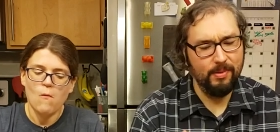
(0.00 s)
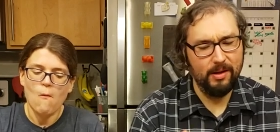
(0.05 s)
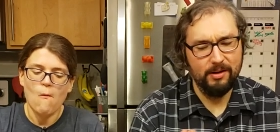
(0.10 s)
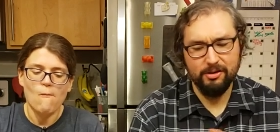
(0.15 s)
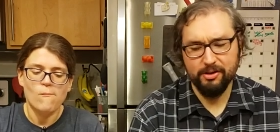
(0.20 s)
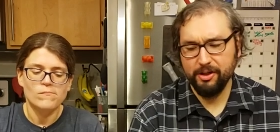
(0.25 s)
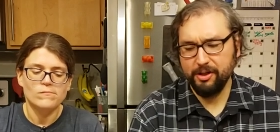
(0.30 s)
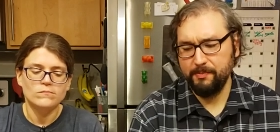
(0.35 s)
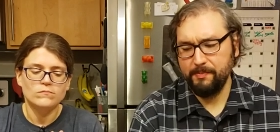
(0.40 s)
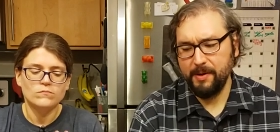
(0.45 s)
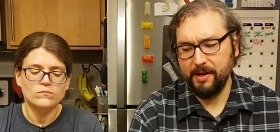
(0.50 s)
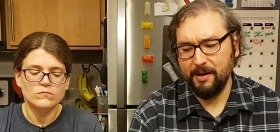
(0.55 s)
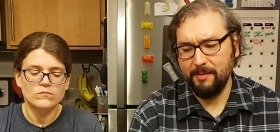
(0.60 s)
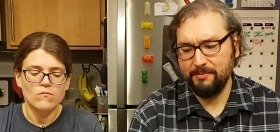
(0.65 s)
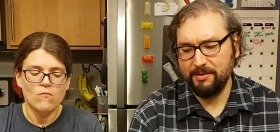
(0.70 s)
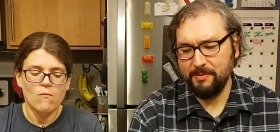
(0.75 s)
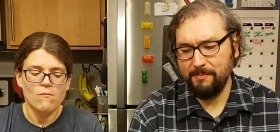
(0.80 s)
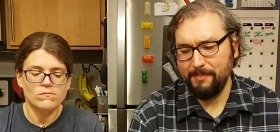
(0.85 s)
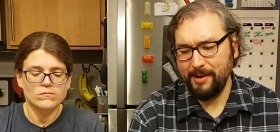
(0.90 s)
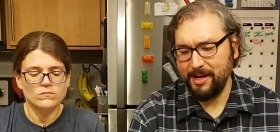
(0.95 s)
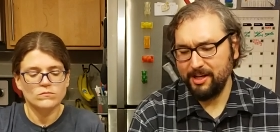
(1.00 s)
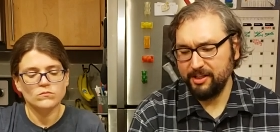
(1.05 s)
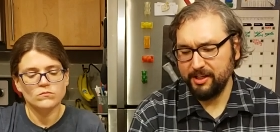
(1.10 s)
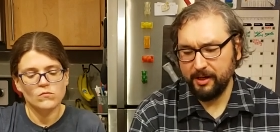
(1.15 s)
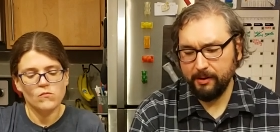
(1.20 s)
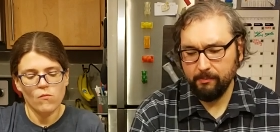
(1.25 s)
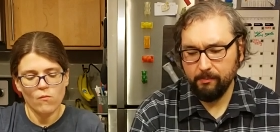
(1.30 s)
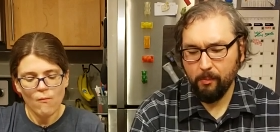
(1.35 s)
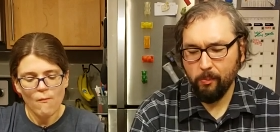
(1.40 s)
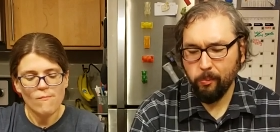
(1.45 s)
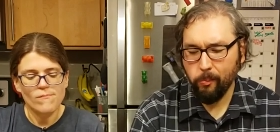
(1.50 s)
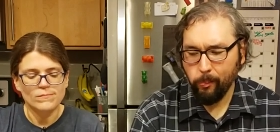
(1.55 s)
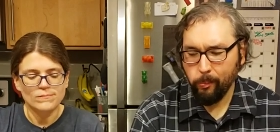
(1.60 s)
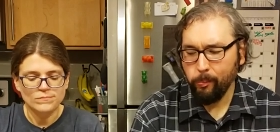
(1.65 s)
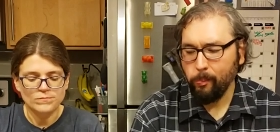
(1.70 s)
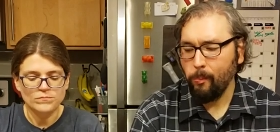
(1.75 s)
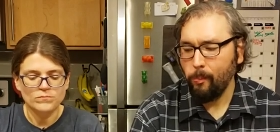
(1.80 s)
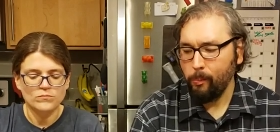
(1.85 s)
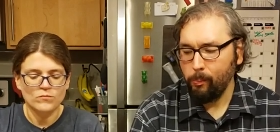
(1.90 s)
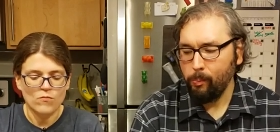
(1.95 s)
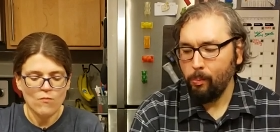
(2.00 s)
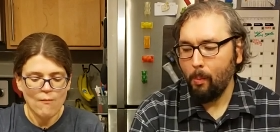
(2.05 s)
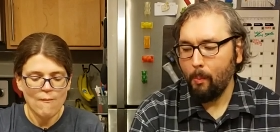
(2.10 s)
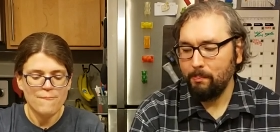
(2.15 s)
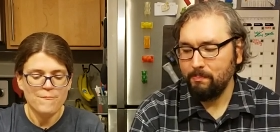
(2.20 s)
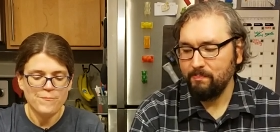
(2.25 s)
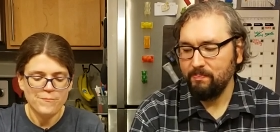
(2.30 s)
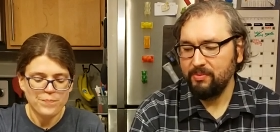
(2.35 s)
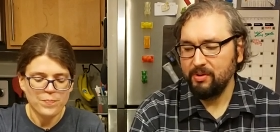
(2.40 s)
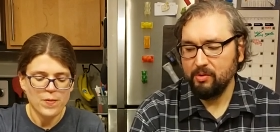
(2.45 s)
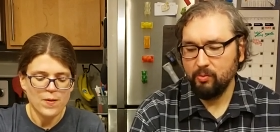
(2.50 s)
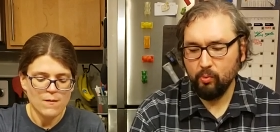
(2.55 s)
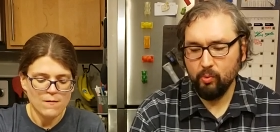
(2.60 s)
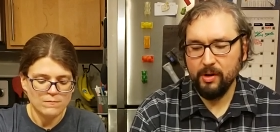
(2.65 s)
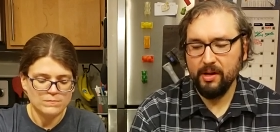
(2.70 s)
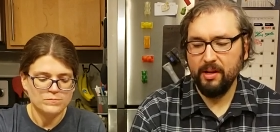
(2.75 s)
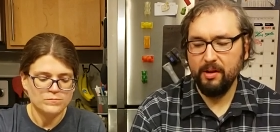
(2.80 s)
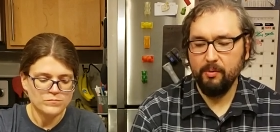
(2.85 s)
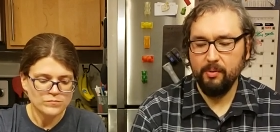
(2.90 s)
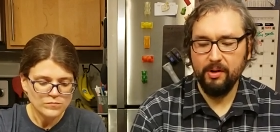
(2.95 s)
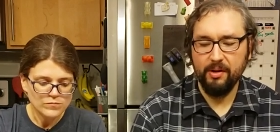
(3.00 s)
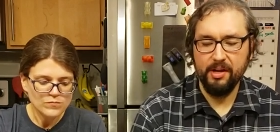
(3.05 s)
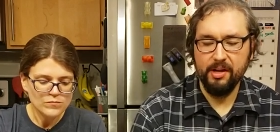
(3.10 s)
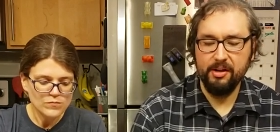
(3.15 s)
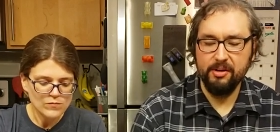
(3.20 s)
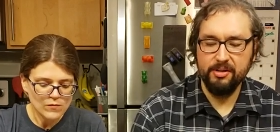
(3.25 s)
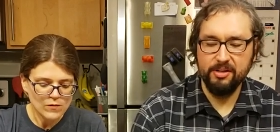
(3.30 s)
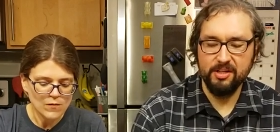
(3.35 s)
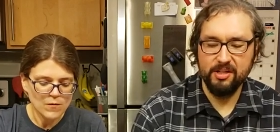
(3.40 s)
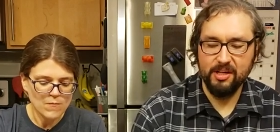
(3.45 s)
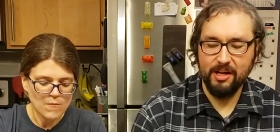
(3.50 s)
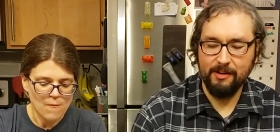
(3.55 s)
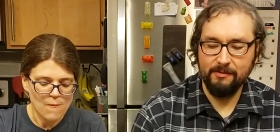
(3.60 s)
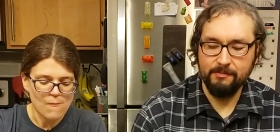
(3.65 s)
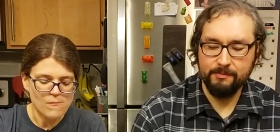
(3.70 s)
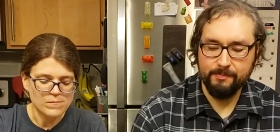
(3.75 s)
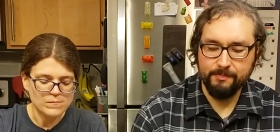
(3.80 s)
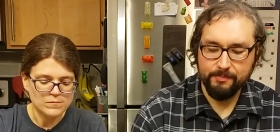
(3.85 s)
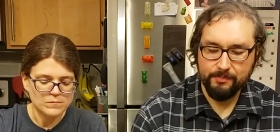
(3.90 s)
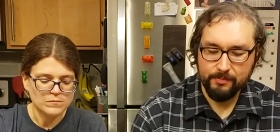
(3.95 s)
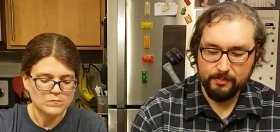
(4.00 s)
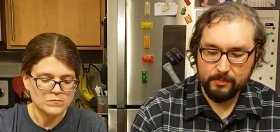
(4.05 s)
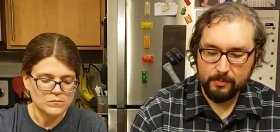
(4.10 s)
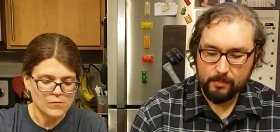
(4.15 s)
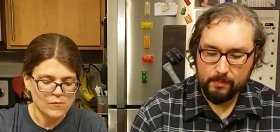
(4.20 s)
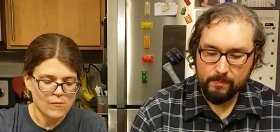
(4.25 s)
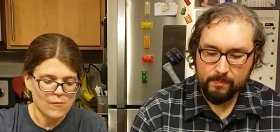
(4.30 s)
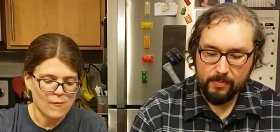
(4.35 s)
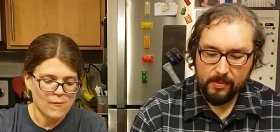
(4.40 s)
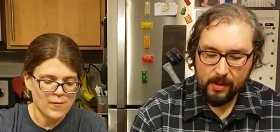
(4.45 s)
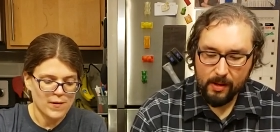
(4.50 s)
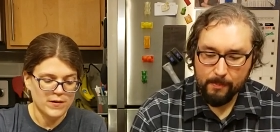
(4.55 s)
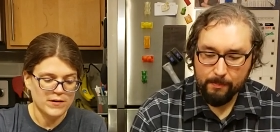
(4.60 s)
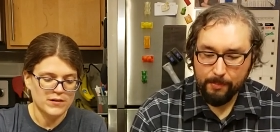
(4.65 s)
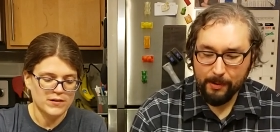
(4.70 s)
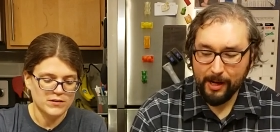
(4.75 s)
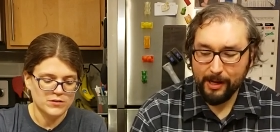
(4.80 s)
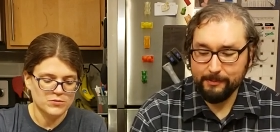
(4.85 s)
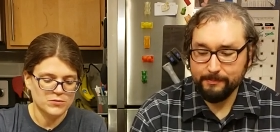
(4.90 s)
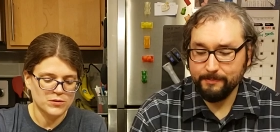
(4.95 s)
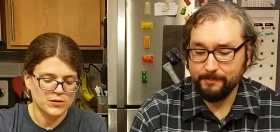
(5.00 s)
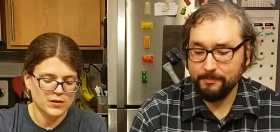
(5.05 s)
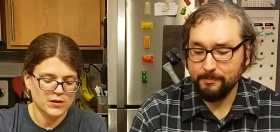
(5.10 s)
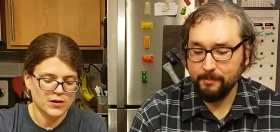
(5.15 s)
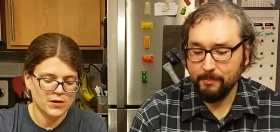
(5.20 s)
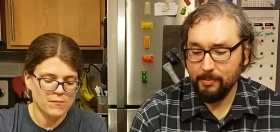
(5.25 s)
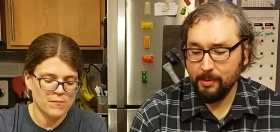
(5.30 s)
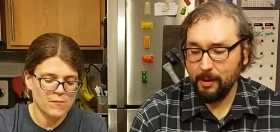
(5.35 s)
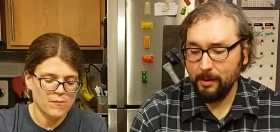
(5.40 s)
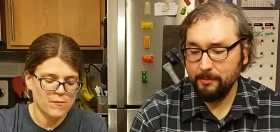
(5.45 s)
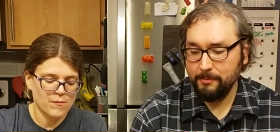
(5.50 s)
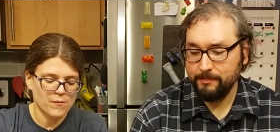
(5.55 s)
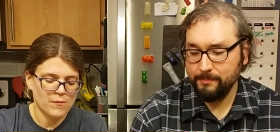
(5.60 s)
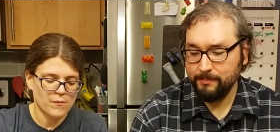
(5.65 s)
Speaker 1: it just becomes amazing. Mm-hmm. Really, really good stuff. It but is really good.